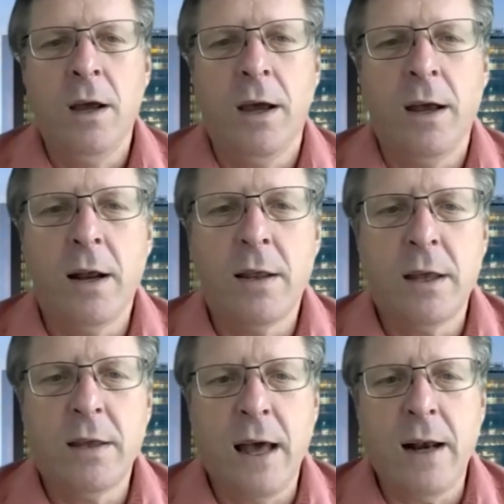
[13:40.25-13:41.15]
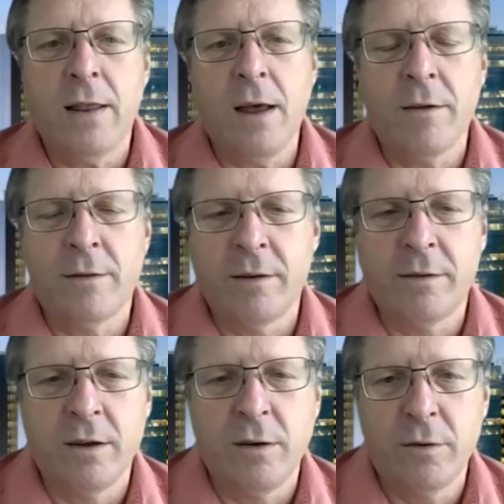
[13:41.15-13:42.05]
And I think that allows us
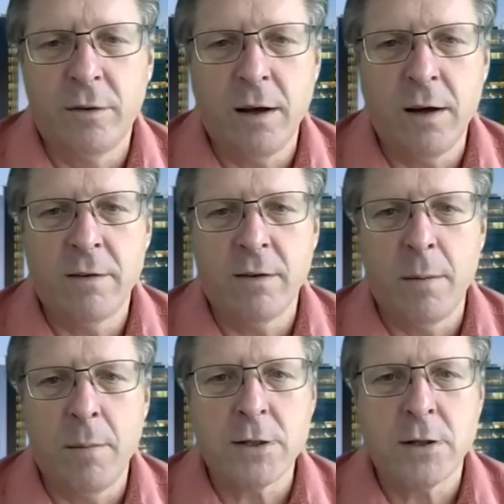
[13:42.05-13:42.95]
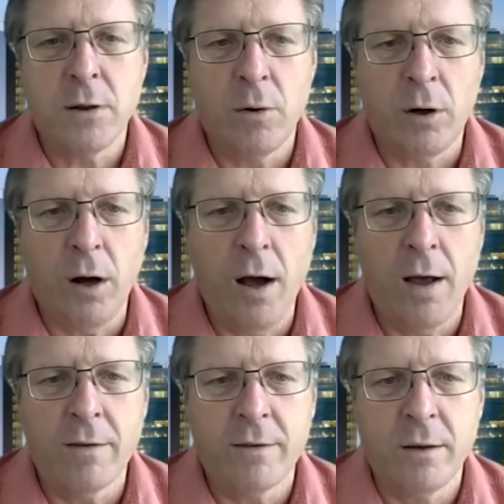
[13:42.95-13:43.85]
to do studies at a much lower cost,